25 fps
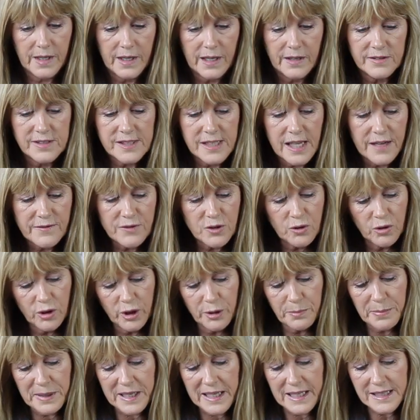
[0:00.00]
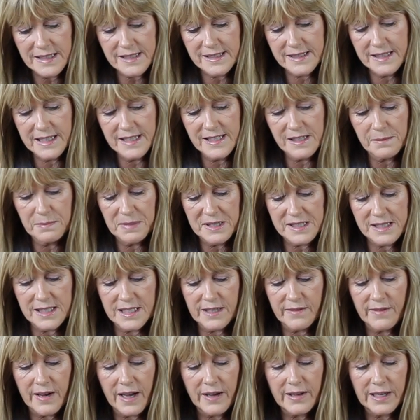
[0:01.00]
Saved all the bits. These are bits
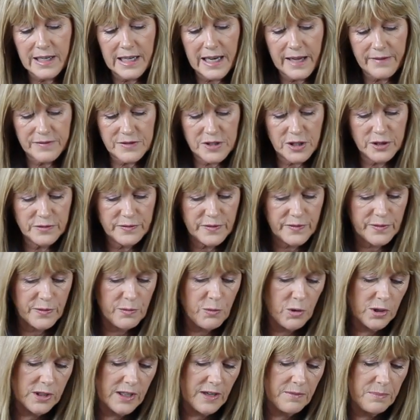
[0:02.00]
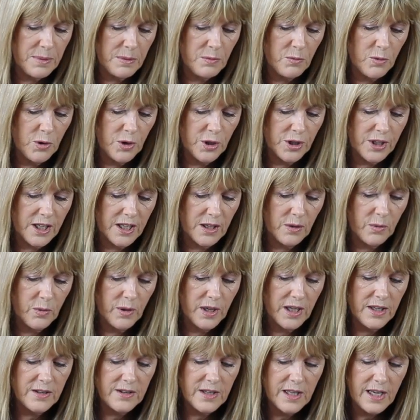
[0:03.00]
that I've had left over from what I've been working
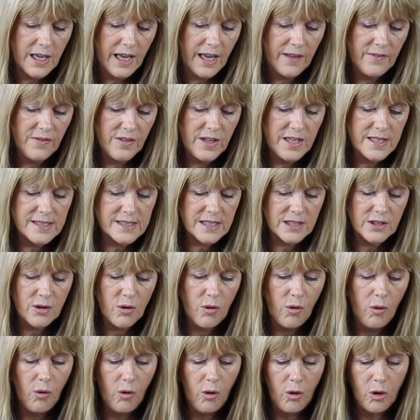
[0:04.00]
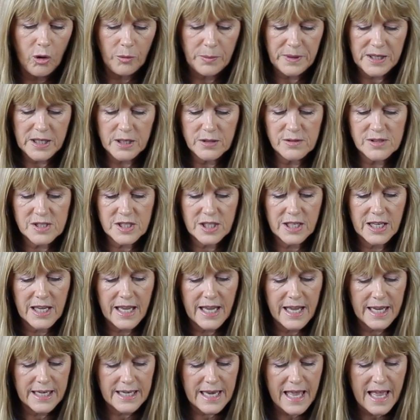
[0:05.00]
with, and these can all be used
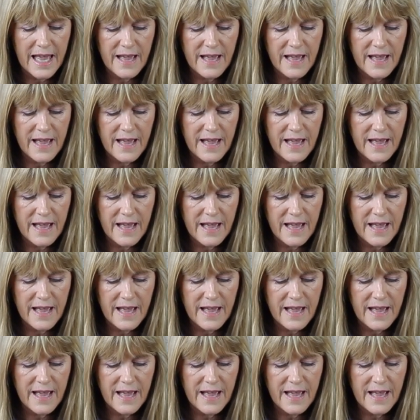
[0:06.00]
again.